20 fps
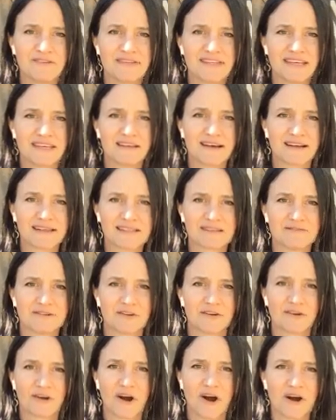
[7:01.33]
see lots of
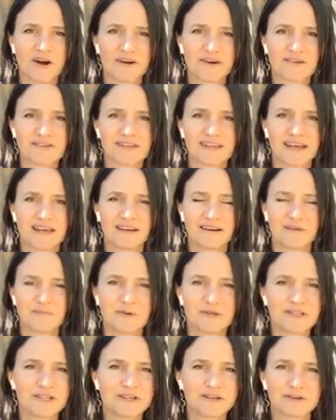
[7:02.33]
other cars at a
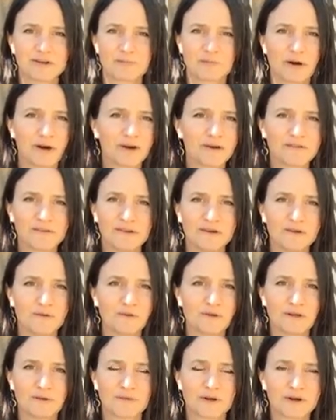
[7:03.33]
particular park that you
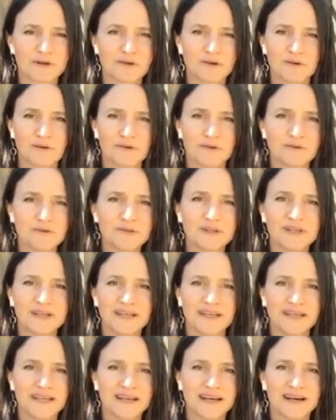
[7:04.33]
really want to go to.
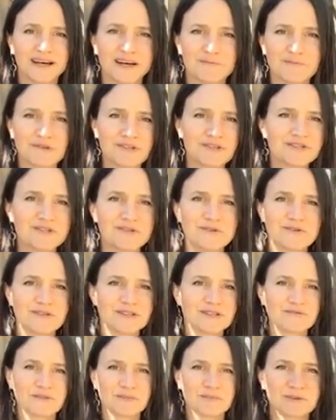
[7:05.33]
Just choose a
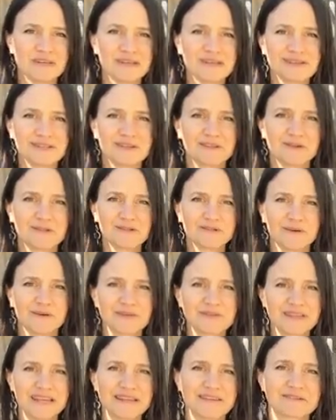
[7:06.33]
different place to go to. I was
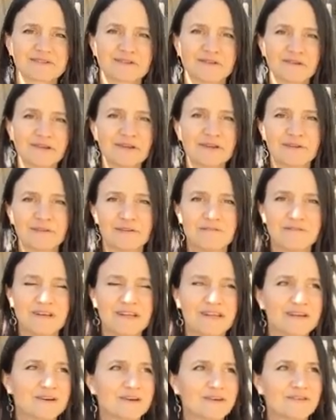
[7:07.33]
saying this earlier in the
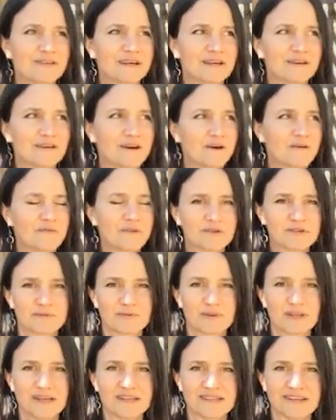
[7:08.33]
video that there's a
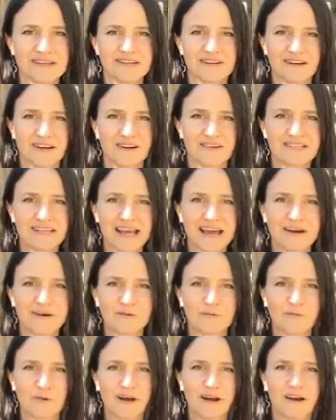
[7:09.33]
place here in our
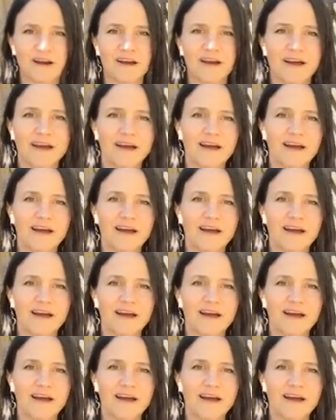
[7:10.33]
town where